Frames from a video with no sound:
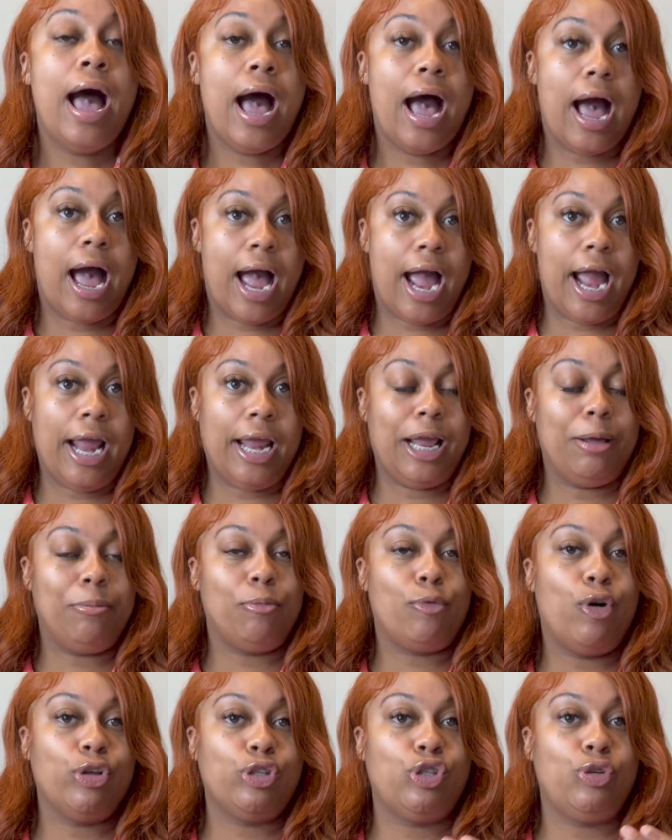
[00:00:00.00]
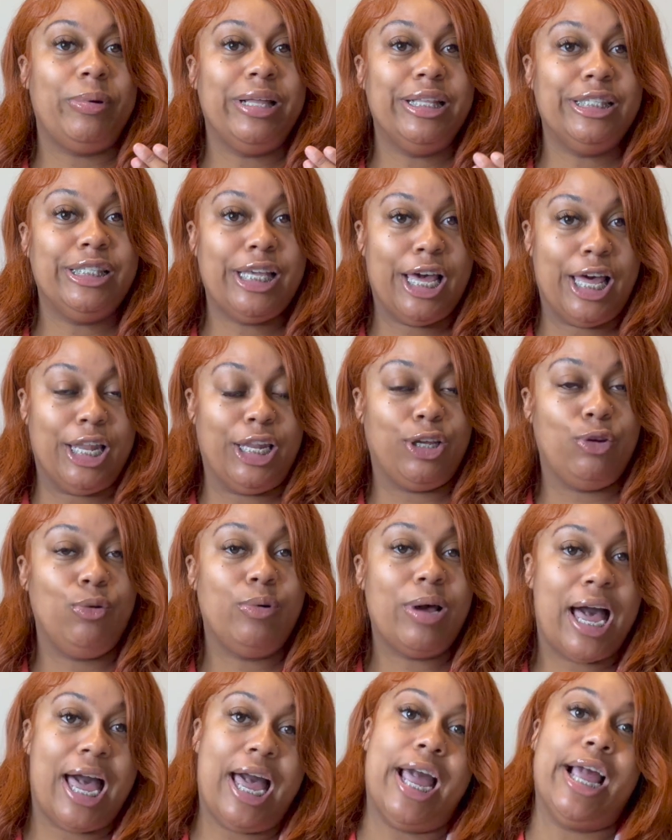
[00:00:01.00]
i am going to be telling you
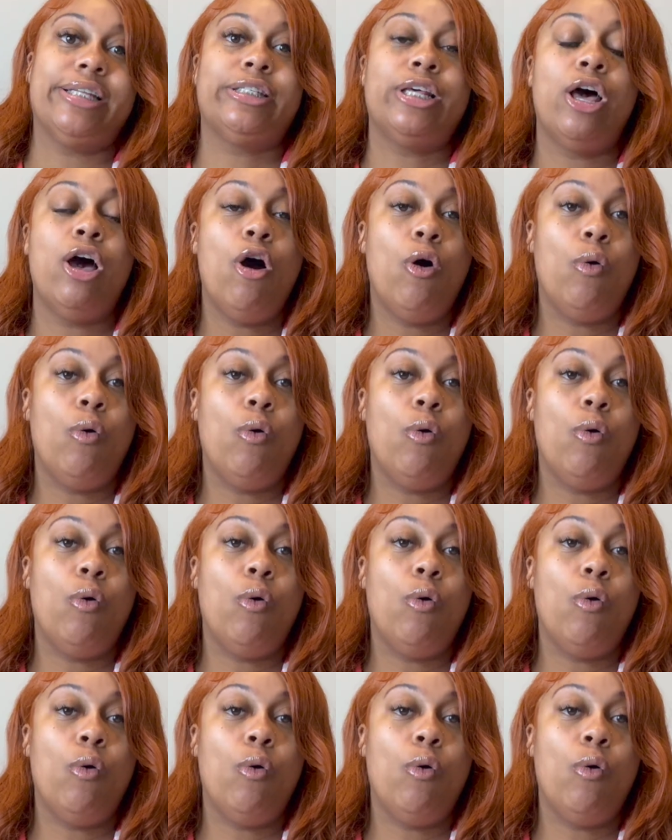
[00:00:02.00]
guys